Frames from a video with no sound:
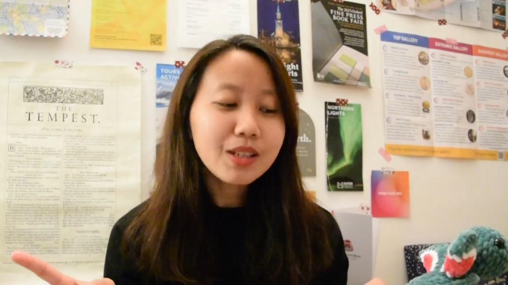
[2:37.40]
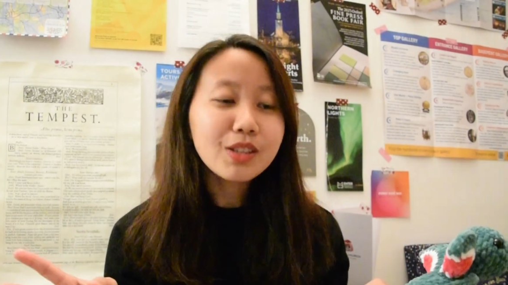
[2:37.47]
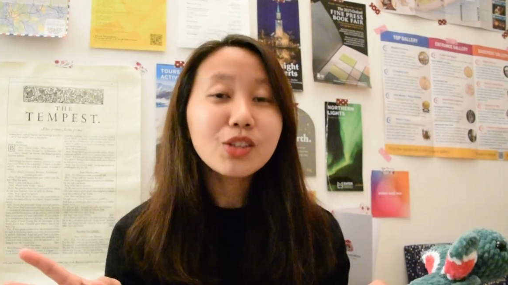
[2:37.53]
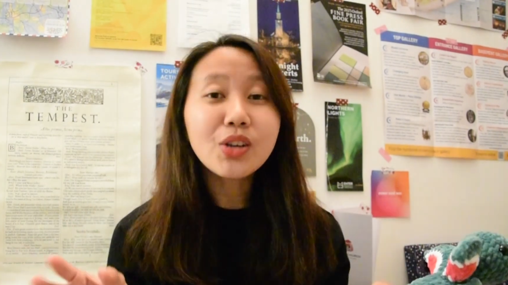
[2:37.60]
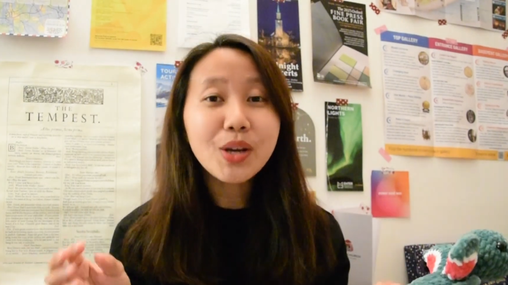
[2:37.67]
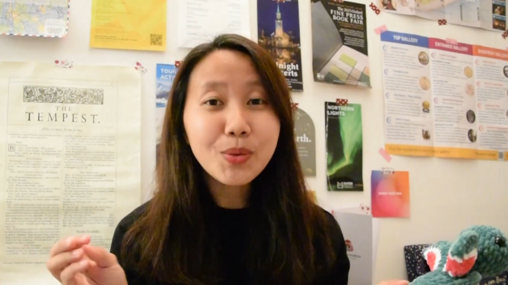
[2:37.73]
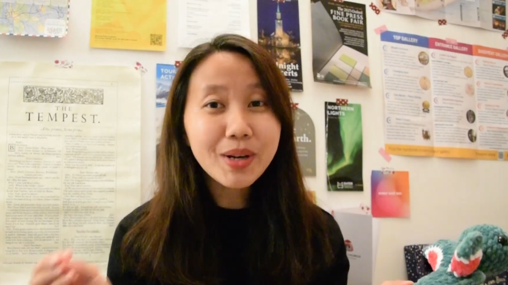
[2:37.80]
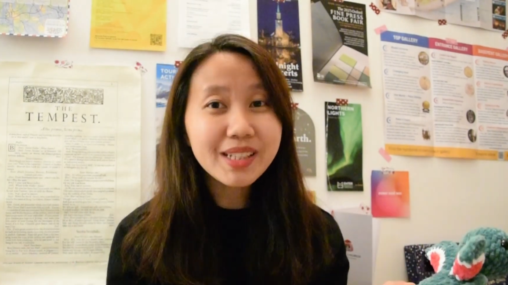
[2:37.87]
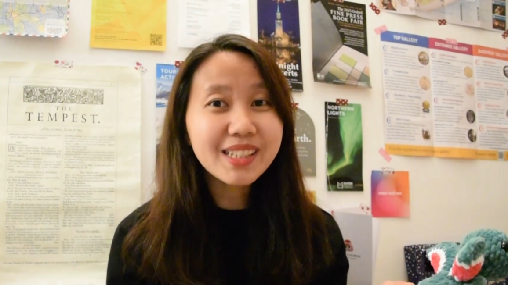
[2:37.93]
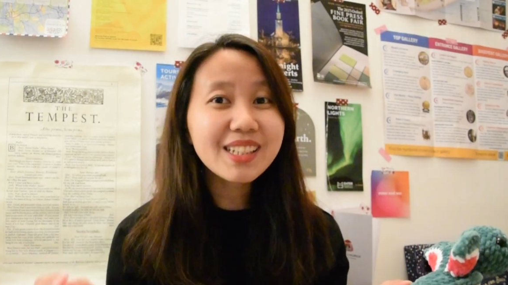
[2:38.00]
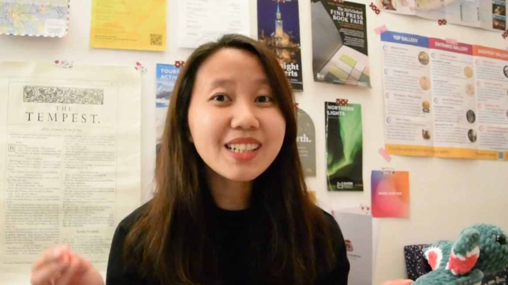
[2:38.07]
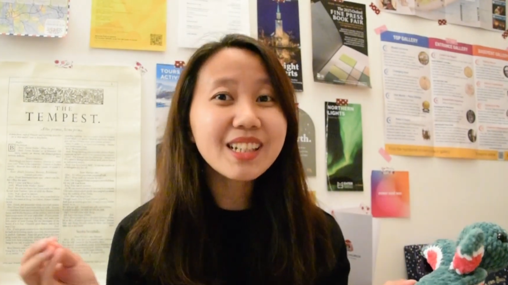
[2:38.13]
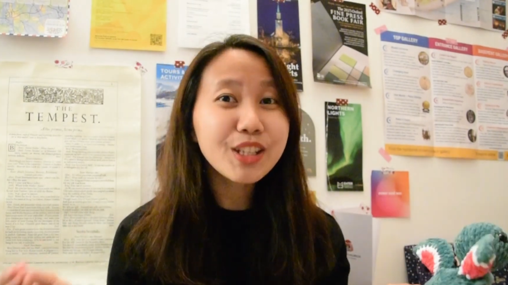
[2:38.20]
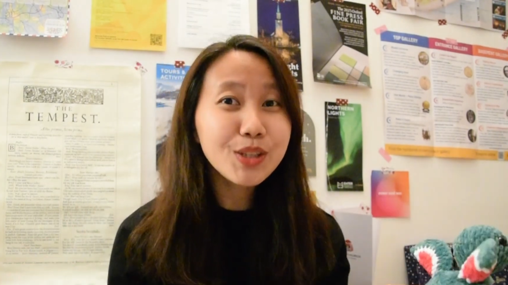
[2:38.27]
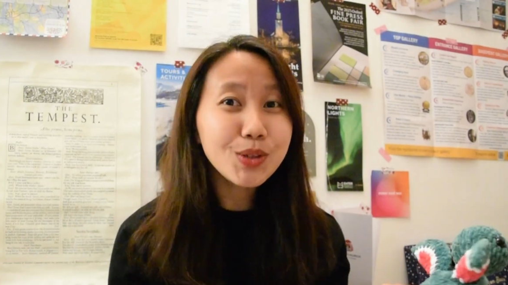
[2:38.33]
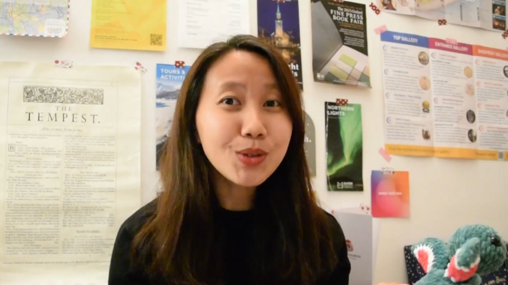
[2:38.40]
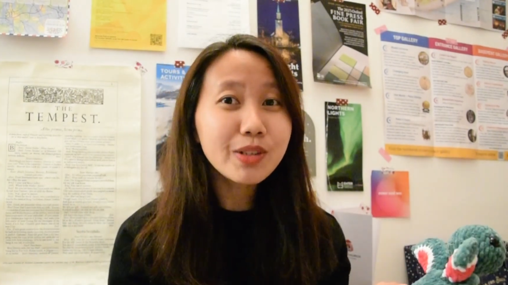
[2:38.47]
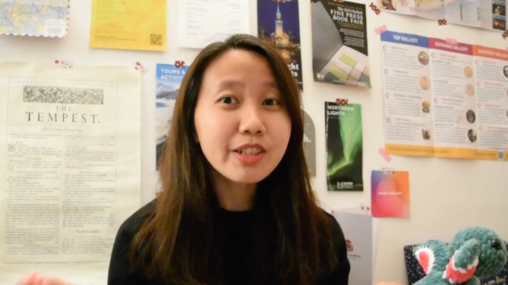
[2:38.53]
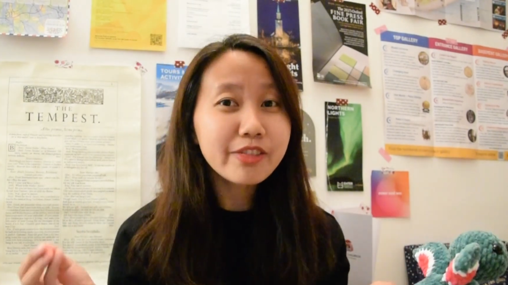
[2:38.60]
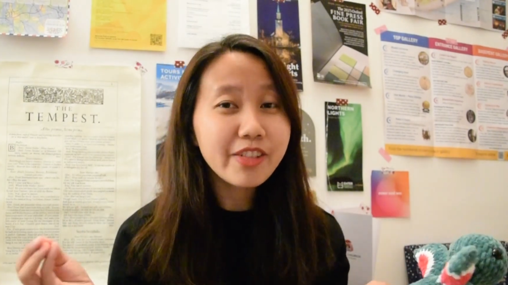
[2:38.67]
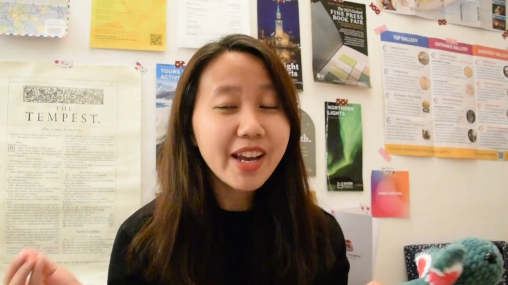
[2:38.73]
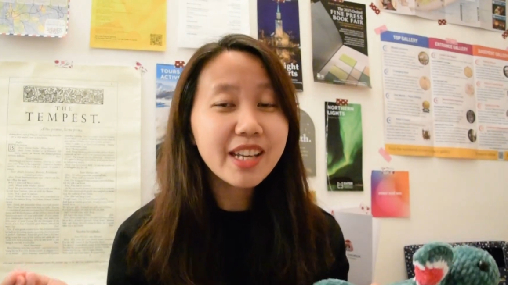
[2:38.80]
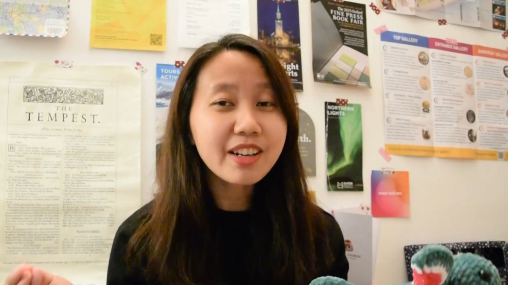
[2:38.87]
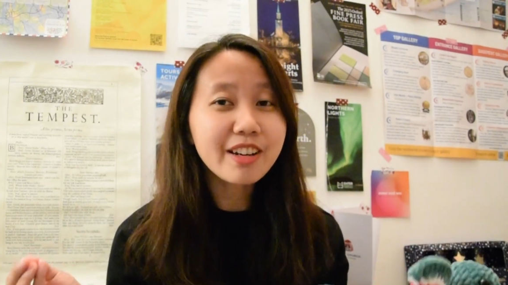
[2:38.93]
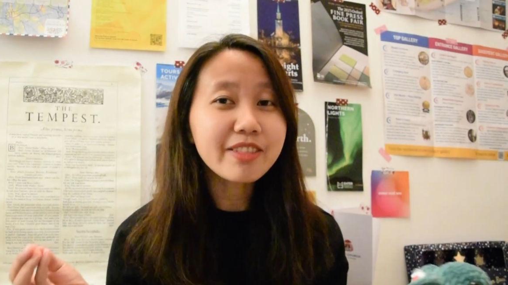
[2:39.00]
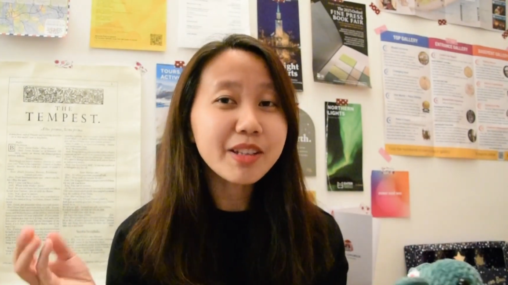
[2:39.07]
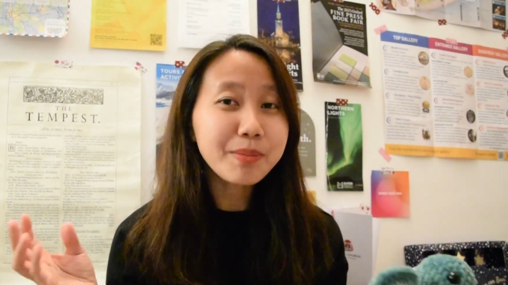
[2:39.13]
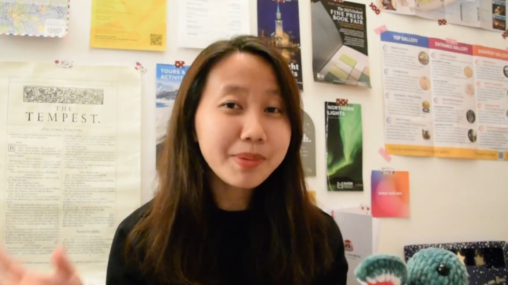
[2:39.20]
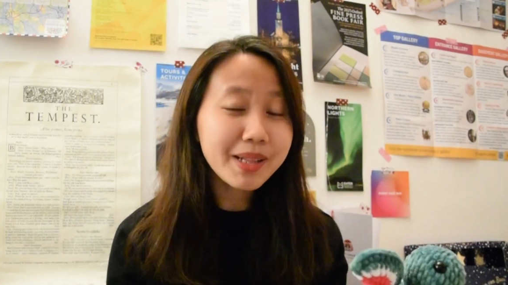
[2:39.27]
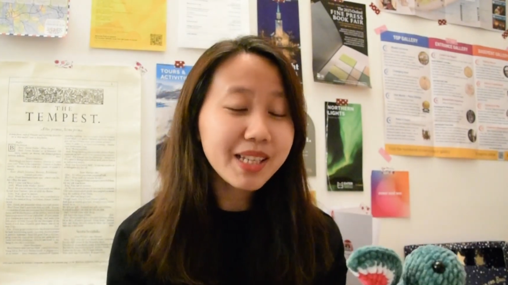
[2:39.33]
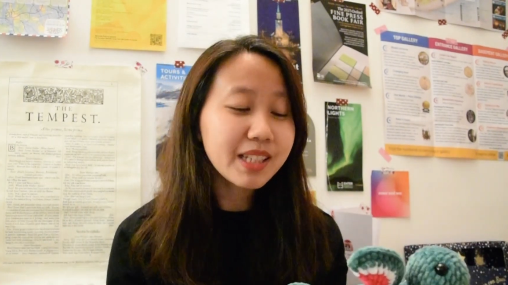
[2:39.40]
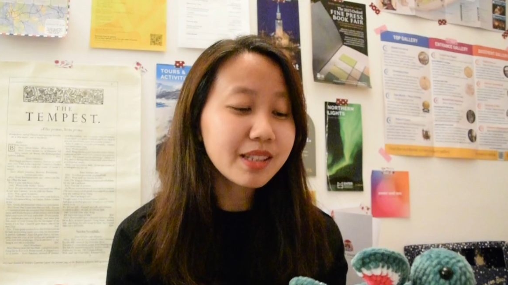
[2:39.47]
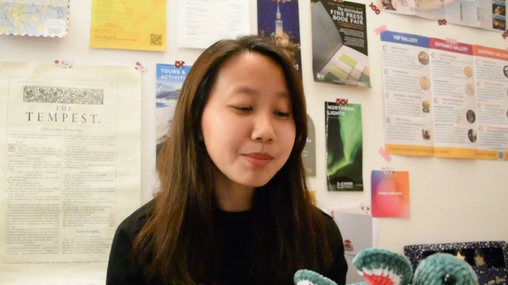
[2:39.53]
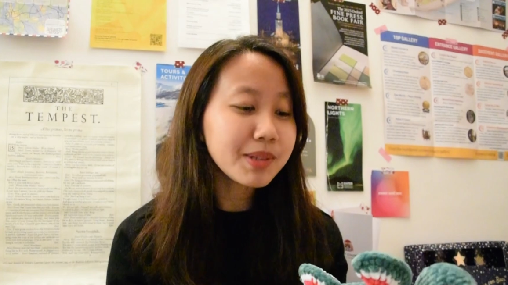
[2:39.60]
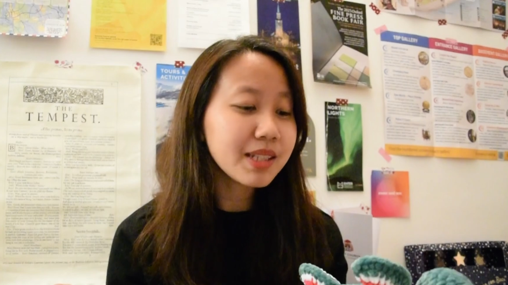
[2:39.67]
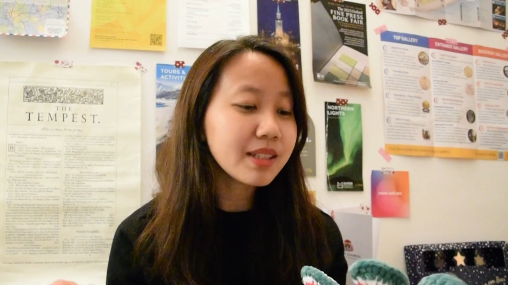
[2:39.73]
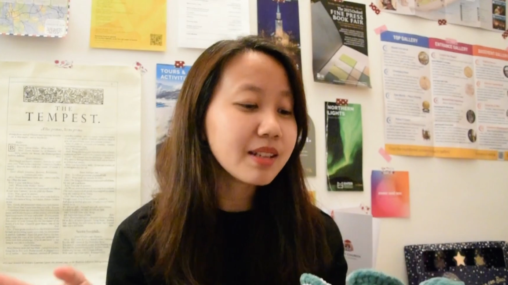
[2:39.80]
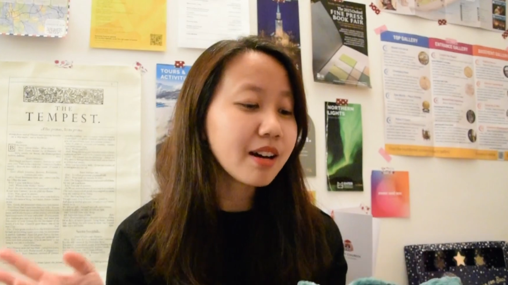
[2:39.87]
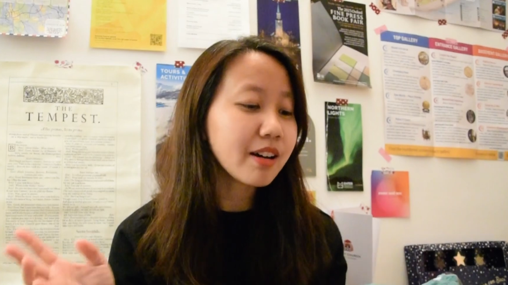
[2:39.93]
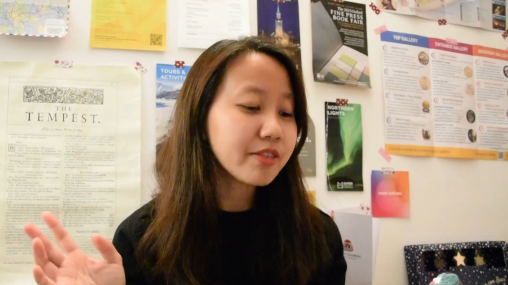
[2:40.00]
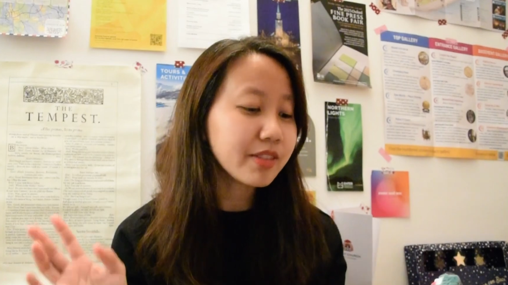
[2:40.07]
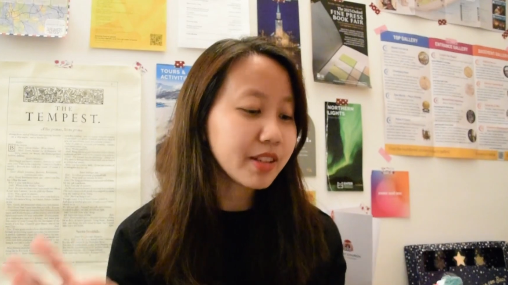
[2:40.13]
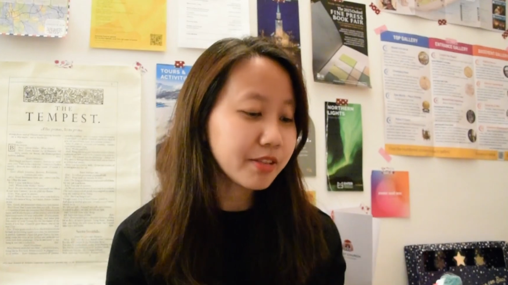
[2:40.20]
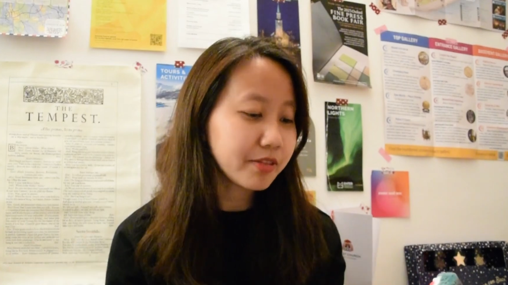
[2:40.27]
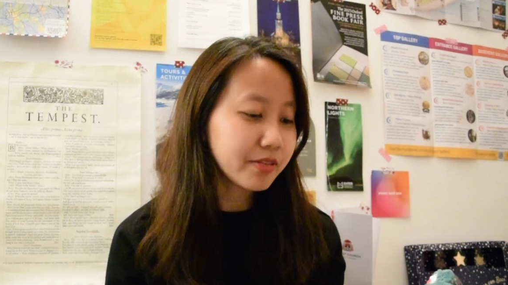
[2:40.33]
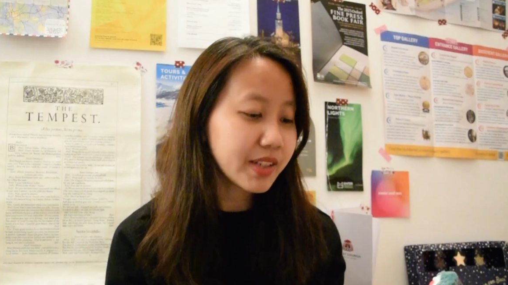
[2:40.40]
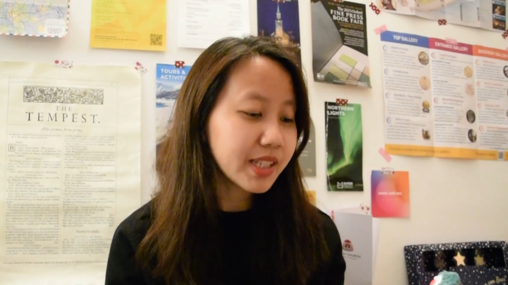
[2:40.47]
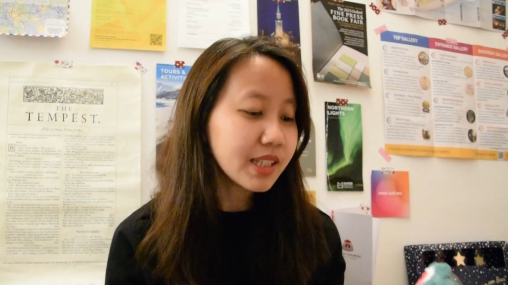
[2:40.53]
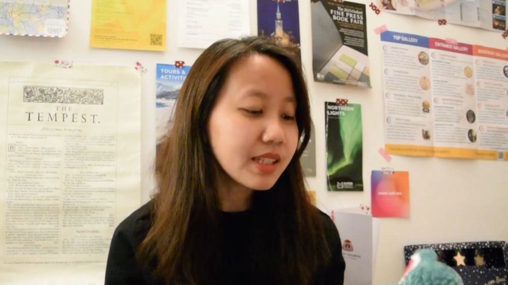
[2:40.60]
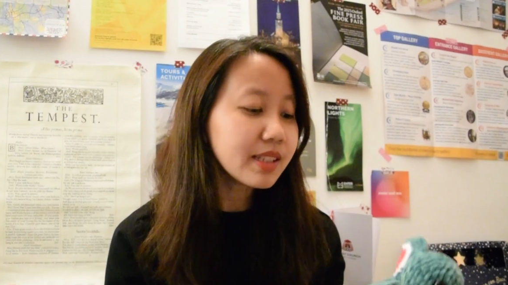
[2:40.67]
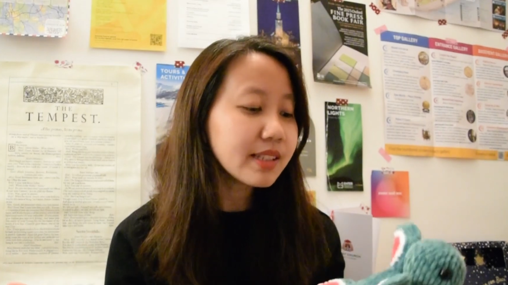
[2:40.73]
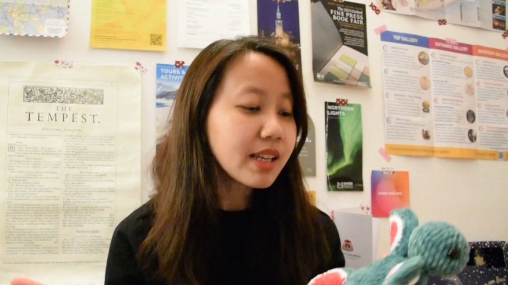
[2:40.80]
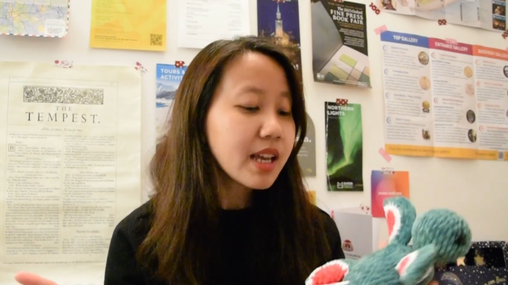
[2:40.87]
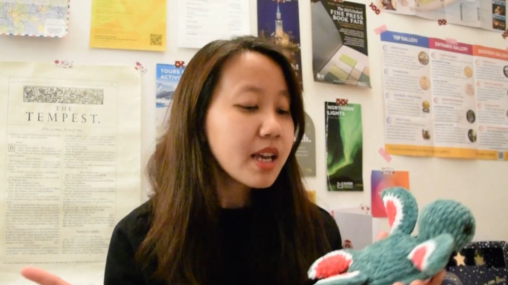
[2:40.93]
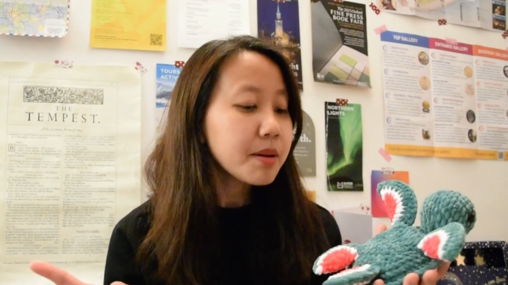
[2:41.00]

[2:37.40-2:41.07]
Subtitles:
So I wasn't a huge fan of the placement of the fins,